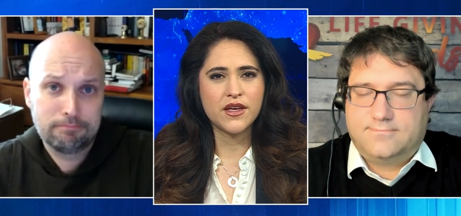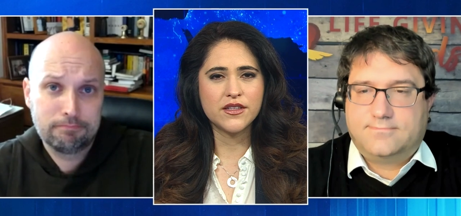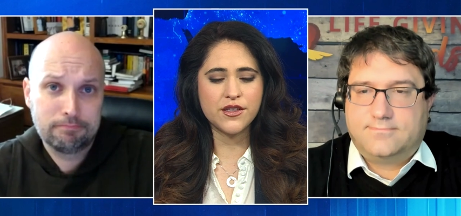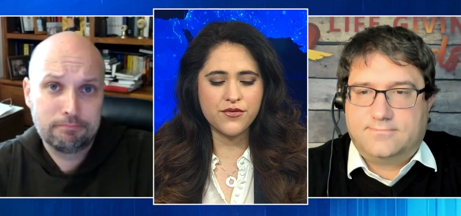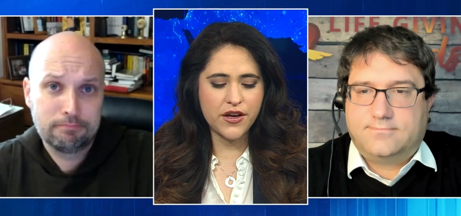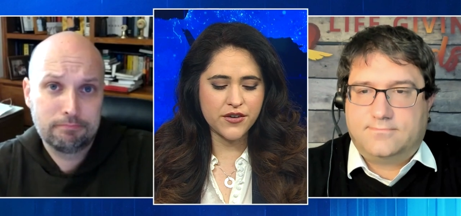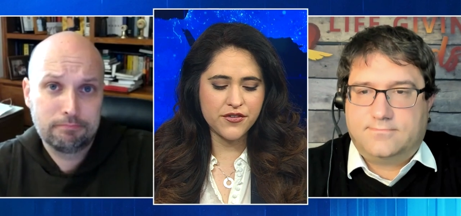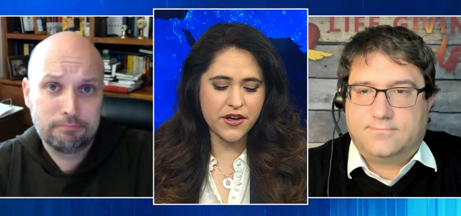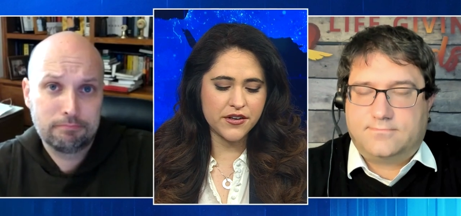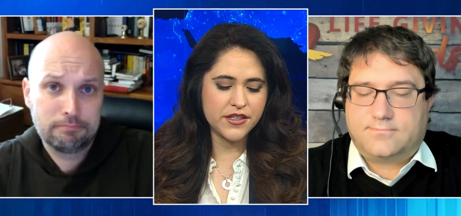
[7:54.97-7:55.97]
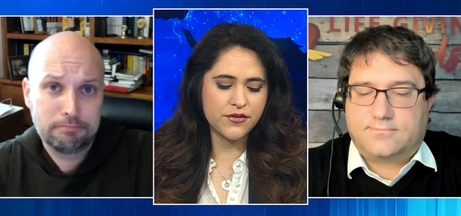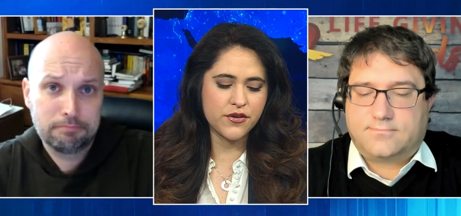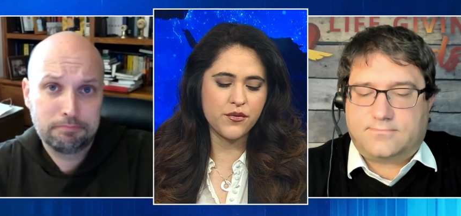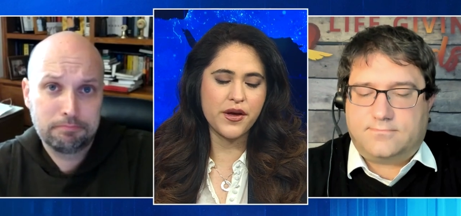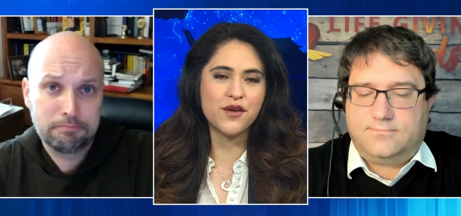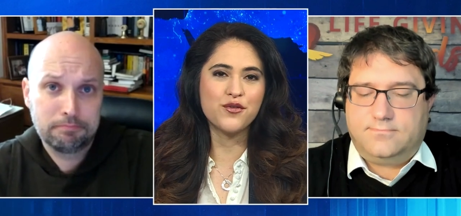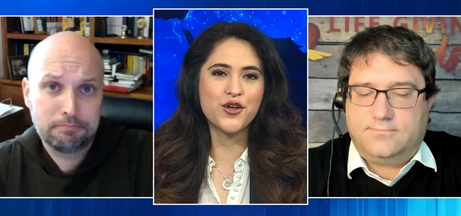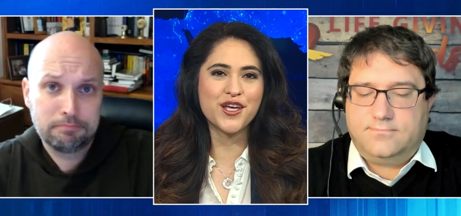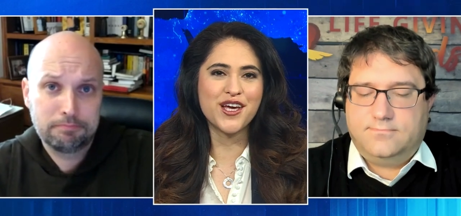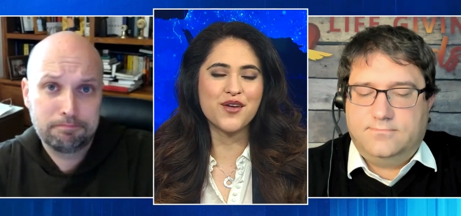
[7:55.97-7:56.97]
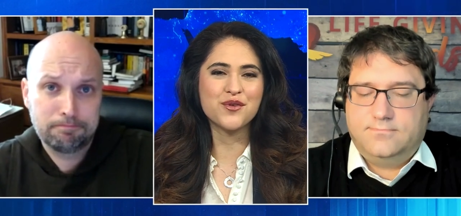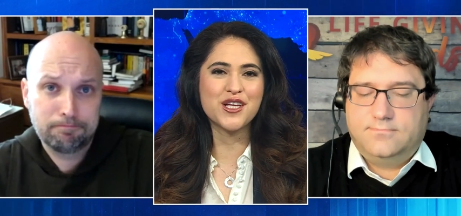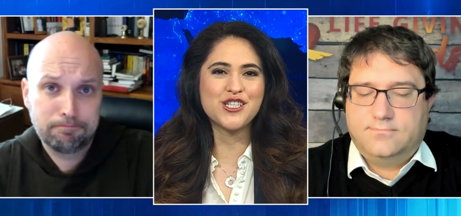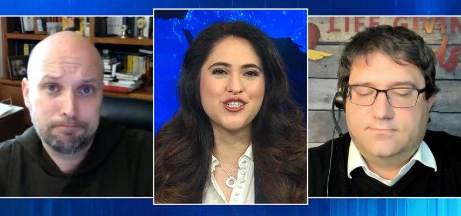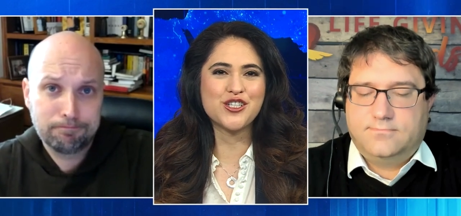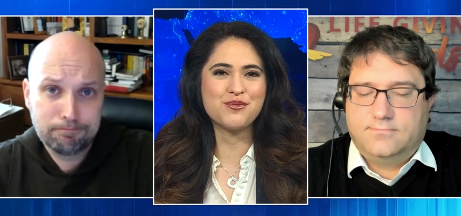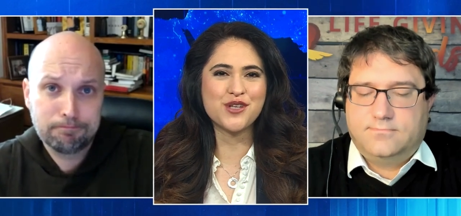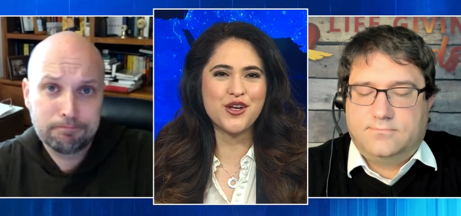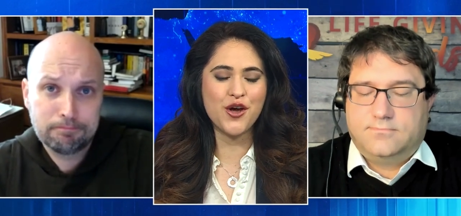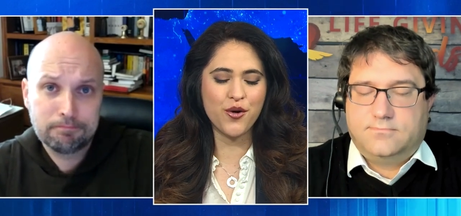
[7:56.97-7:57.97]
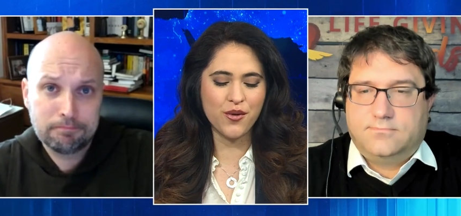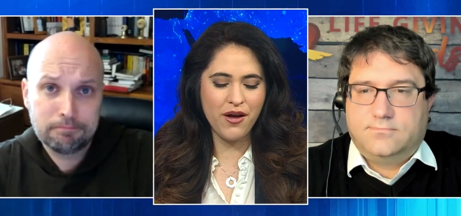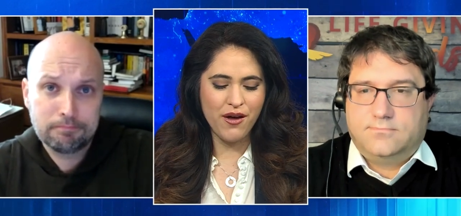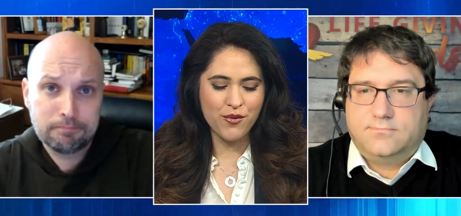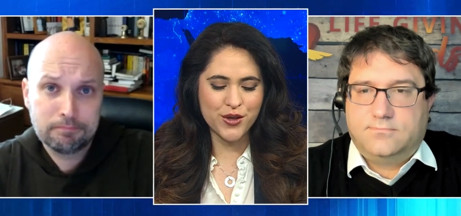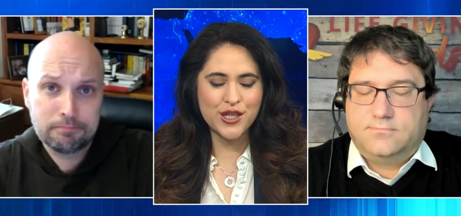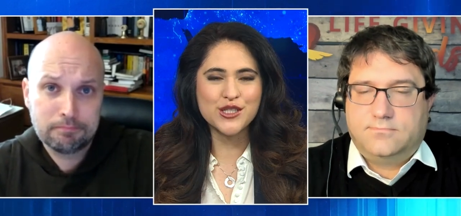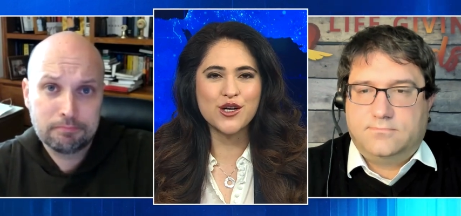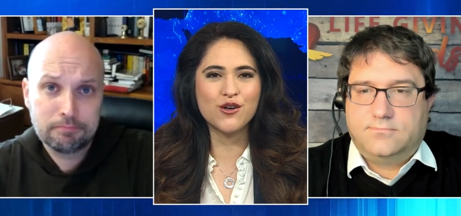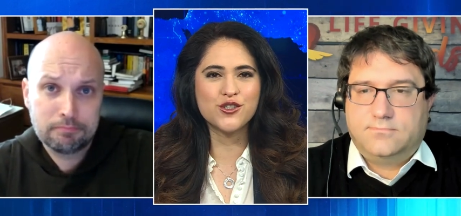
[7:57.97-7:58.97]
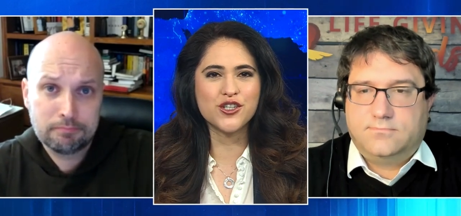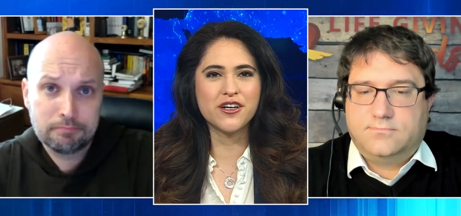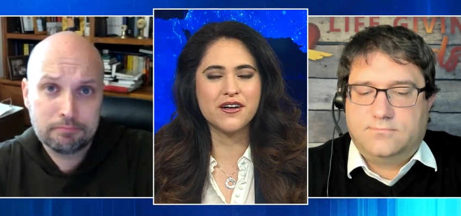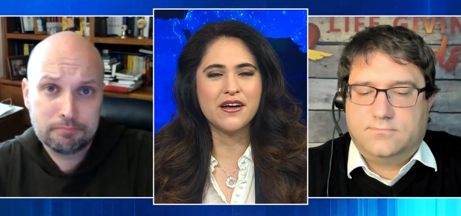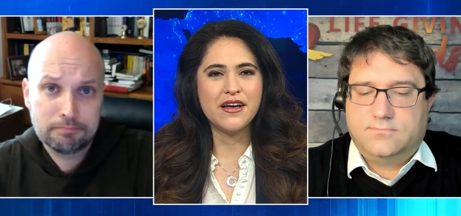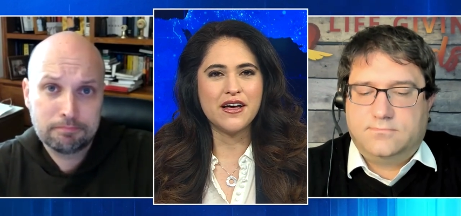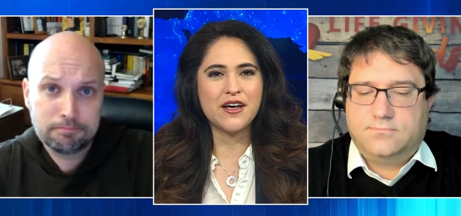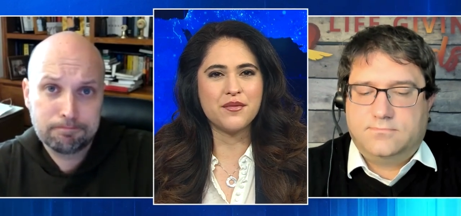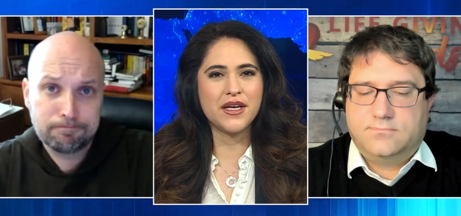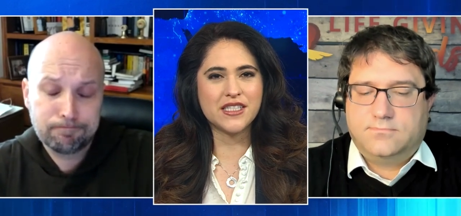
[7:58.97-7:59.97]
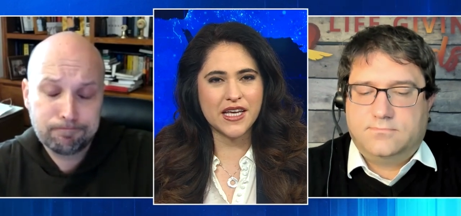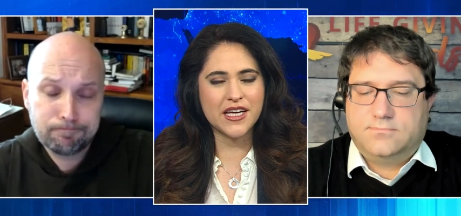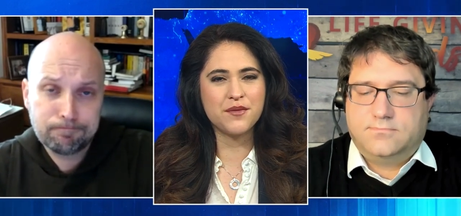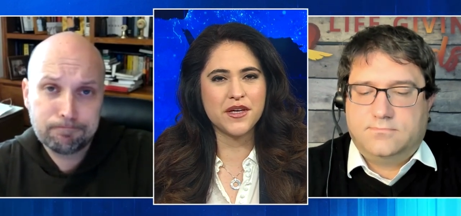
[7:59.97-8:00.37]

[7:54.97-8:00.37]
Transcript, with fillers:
Speaker 1: It's a very, very different way of looking at relationships. I know with this culture, um, it's, it can